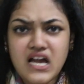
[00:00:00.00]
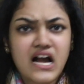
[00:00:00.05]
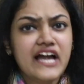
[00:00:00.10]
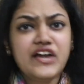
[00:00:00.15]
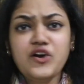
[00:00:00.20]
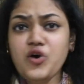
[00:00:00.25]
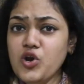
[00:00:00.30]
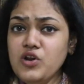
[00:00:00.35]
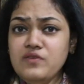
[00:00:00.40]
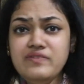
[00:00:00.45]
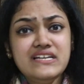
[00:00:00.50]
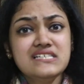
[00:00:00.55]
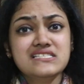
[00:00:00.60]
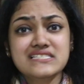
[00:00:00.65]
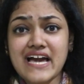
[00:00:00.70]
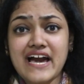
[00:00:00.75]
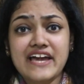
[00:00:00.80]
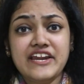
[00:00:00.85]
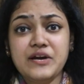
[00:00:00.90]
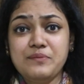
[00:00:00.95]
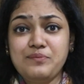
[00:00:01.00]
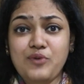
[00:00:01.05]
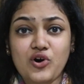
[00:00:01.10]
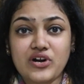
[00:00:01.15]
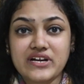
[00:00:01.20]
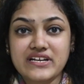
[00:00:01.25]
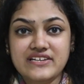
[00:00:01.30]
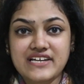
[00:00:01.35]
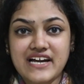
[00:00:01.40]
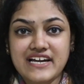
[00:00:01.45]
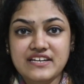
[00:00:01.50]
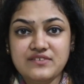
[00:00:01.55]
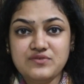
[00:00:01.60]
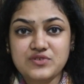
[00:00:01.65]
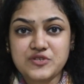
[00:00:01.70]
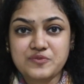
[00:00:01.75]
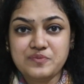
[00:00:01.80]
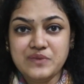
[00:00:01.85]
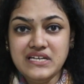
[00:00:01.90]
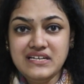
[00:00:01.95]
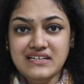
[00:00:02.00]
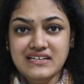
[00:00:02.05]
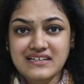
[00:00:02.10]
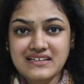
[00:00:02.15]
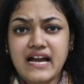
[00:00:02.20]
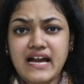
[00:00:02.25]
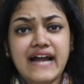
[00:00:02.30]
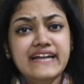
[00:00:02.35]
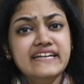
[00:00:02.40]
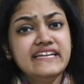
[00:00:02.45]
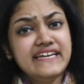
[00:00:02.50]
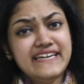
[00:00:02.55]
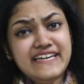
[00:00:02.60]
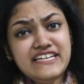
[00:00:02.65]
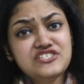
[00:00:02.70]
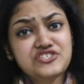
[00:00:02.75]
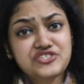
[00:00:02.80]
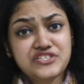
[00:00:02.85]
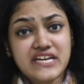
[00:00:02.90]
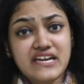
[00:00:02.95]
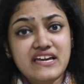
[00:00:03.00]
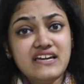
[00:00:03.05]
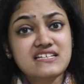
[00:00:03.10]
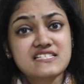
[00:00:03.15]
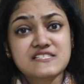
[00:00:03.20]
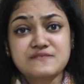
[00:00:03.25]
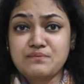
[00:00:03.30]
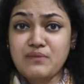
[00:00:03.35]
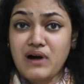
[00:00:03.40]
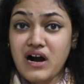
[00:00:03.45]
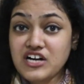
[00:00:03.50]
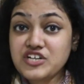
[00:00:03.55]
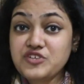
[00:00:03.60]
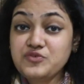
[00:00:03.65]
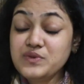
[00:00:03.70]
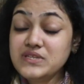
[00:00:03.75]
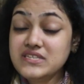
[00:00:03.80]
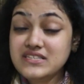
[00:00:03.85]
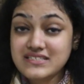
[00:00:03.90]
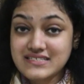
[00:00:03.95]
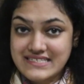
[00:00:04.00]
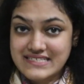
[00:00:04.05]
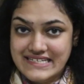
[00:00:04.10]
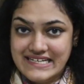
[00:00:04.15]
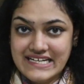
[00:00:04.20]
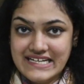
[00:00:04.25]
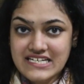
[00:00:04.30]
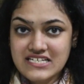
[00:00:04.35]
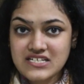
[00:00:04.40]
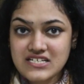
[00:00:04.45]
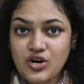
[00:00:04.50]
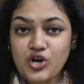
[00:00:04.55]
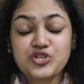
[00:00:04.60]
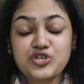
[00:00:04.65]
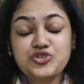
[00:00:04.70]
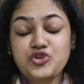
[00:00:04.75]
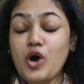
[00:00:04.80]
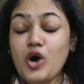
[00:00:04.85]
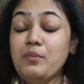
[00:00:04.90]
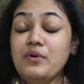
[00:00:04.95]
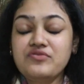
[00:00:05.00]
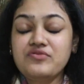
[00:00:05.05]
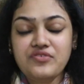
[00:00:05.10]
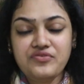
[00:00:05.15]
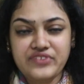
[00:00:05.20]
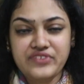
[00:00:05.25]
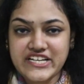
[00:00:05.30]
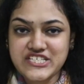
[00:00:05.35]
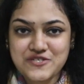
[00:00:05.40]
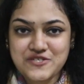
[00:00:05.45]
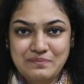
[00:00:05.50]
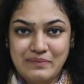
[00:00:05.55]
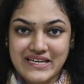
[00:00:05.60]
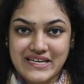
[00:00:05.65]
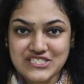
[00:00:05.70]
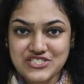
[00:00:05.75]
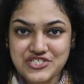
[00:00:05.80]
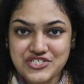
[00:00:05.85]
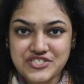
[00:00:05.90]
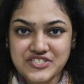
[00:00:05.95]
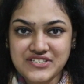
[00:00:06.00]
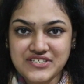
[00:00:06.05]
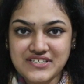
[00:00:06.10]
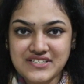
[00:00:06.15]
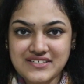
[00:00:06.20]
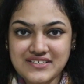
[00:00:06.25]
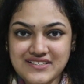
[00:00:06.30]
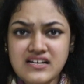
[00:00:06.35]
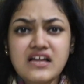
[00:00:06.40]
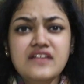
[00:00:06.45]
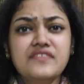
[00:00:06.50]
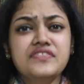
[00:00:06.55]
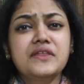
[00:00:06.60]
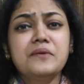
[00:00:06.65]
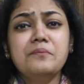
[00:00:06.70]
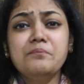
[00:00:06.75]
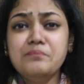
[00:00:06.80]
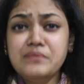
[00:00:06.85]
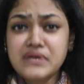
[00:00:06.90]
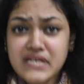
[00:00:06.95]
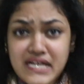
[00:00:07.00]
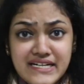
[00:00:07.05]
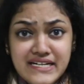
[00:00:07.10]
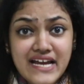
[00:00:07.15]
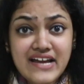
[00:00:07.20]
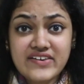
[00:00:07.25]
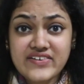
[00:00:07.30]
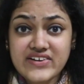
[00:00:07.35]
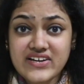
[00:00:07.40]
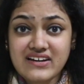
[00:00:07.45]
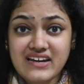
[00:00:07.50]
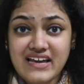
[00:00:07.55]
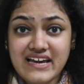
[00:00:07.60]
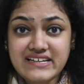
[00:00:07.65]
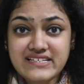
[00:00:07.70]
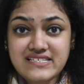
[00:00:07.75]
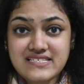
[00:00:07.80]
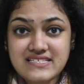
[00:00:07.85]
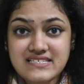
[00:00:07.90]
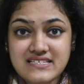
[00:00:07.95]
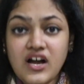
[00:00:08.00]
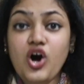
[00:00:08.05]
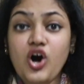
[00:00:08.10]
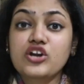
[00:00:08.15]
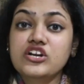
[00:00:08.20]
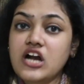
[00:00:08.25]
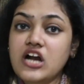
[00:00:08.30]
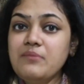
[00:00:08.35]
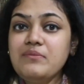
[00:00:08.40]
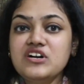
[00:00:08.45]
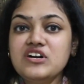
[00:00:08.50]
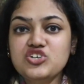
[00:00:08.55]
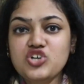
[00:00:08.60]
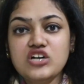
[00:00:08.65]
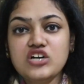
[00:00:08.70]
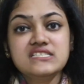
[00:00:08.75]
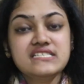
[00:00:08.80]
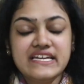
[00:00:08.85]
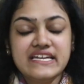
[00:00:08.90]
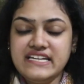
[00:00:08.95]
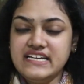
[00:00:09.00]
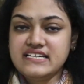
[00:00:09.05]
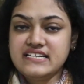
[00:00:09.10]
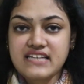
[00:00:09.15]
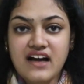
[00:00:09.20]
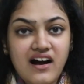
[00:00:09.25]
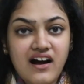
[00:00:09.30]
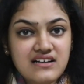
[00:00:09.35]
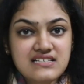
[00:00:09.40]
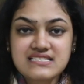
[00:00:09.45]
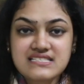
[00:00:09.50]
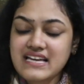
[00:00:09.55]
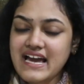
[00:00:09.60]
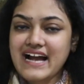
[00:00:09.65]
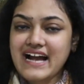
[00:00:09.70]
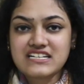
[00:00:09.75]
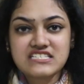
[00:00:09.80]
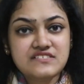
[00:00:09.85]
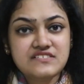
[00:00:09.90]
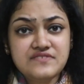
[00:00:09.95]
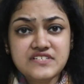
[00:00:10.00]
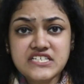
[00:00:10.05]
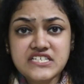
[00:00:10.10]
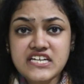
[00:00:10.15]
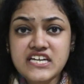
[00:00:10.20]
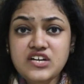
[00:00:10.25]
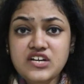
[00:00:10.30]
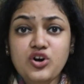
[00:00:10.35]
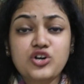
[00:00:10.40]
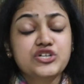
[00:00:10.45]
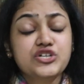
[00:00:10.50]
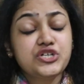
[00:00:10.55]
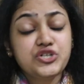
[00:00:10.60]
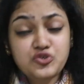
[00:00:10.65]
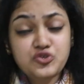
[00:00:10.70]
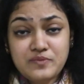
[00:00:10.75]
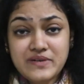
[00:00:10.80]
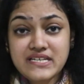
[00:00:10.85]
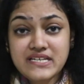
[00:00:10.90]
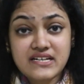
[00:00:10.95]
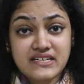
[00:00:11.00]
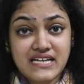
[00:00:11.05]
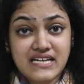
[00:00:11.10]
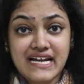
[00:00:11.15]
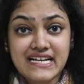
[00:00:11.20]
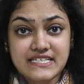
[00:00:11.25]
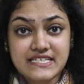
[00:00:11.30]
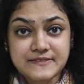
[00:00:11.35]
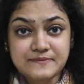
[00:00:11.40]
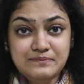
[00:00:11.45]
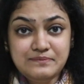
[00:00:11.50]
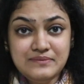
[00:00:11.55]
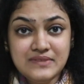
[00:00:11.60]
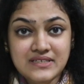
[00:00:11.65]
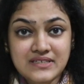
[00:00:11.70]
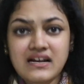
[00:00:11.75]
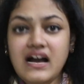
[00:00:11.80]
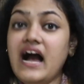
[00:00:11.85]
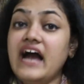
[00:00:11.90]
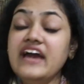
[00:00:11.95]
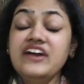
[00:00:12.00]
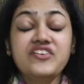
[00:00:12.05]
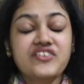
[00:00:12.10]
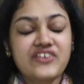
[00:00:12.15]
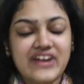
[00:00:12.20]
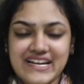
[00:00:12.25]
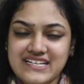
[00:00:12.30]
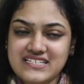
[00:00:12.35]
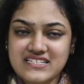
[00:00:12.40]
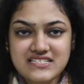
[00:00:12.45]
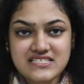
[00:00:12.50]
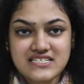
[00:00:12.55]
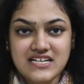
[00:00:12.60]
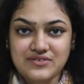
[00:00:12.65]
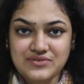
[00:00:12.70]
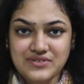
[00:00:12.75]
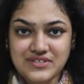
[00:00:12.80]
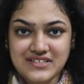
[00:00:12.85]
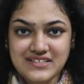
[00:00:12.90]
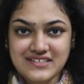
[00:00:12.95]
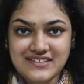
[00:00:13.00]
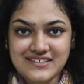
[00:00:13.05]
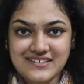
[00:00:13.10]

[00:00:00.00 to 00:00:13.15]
I always carry a pocket diary with me, and each day is marked with the date on top of a fresh page. The minute I realize or come across any task, activity or to be done item, I write it down.